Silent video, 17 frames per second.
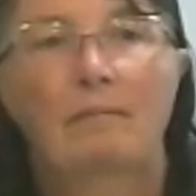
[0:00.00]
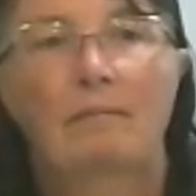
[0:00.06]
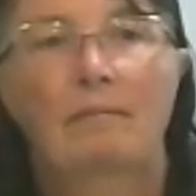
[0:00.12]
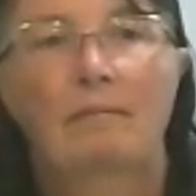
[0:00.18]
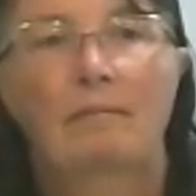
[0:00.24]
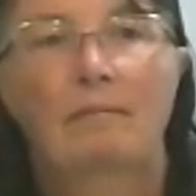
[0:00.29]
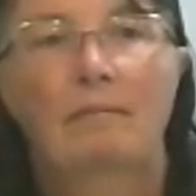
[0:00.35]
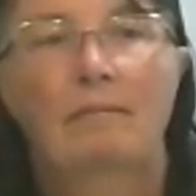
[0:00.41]

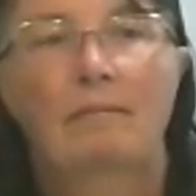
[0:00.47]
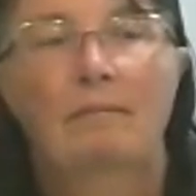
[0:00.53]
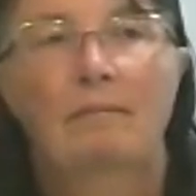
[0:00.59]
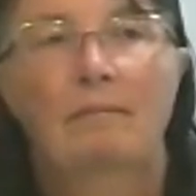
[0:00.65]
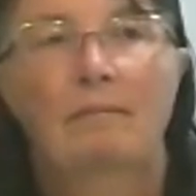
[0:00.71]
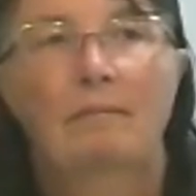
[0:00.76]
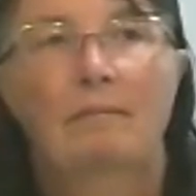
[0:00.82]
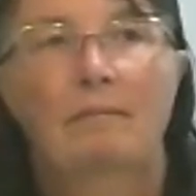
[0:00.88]

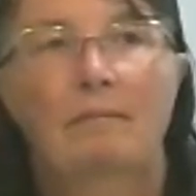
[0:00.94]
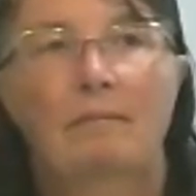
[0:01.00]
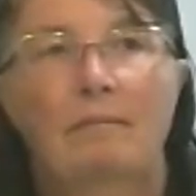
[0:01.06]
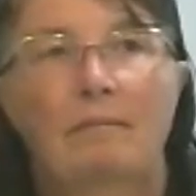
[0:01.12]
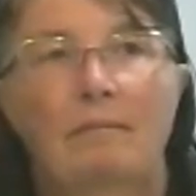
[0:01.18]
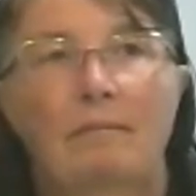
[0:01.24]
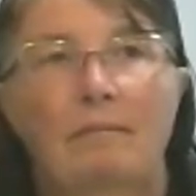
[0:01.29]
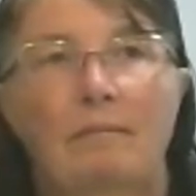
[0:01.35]

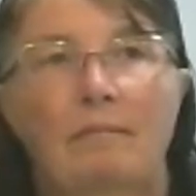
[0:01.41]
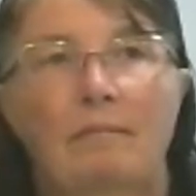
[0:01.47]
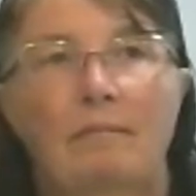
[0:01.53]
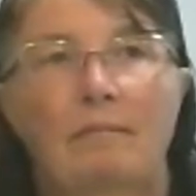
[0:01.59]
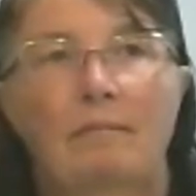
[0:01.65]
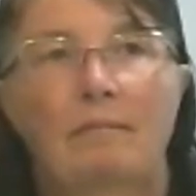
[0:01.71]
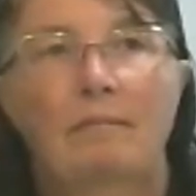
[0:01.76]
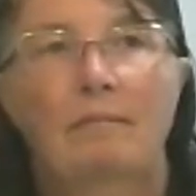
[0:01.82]

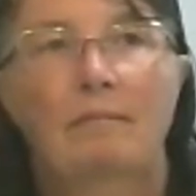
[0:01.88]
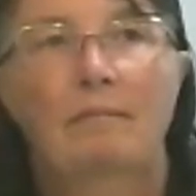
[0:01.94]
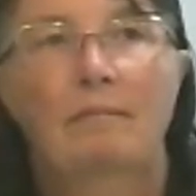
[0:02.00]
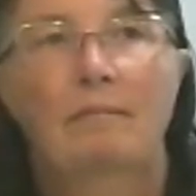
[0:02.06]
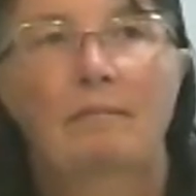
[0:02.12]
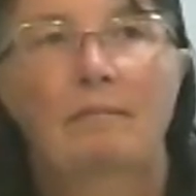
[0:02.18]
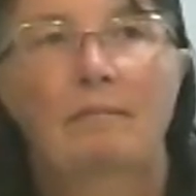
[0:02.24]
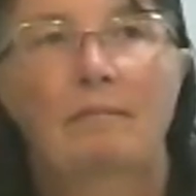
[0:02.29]

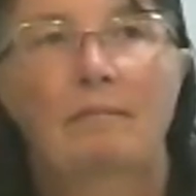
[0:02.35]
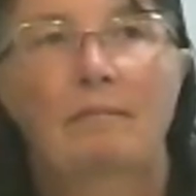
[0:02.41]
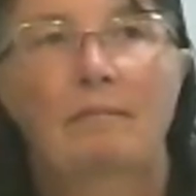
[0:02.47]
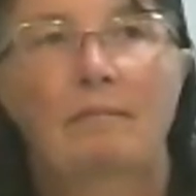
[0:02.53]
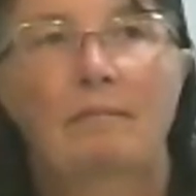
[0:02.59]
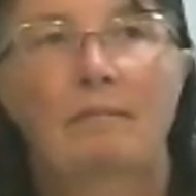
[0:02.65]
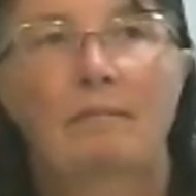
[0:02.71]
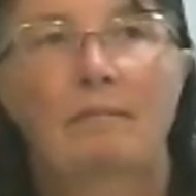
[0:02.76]

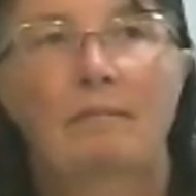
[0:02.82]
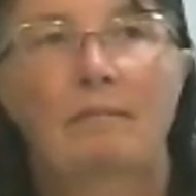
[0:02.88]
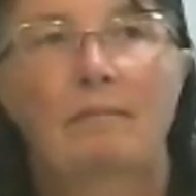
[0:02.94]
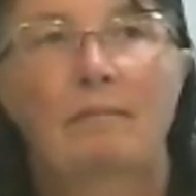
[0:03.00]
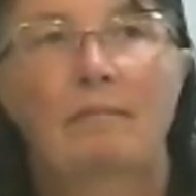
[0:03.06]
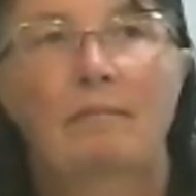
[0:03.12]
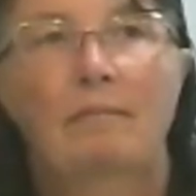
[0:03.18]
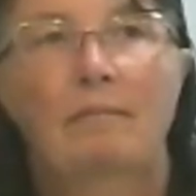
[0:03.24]

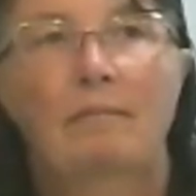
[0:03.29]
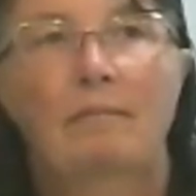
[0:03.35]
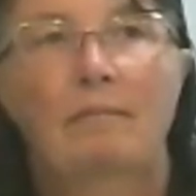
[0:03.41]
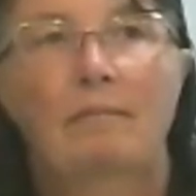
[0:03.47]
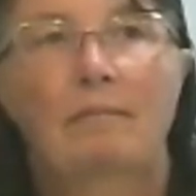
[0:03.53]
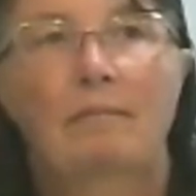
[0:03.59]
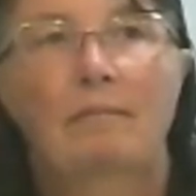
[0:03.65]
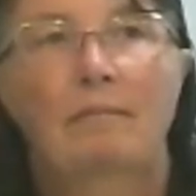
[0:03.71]

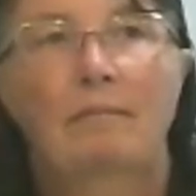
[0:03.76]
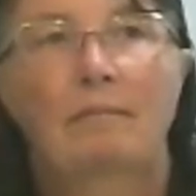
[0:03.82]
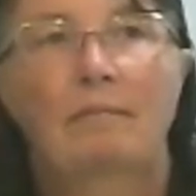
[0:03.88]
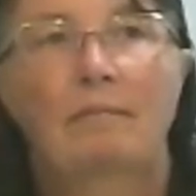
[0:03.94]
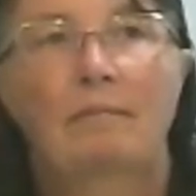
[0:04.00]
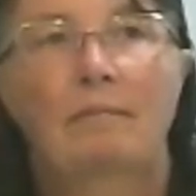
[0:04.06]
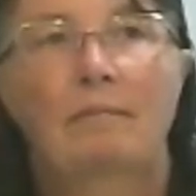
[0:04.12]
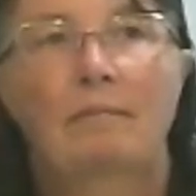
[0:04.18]

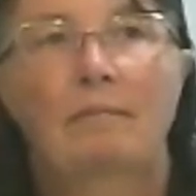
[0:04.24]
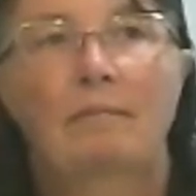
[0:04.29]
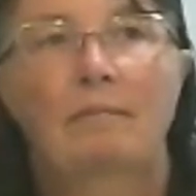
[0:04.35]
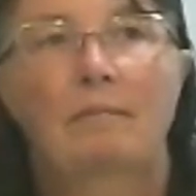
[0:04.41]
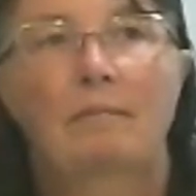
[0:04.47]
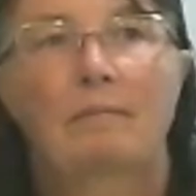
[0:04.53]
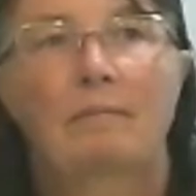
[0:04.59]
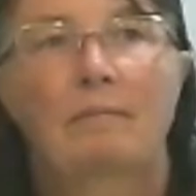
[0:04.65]

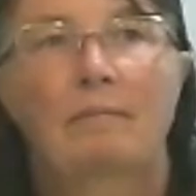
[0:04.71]
(silent)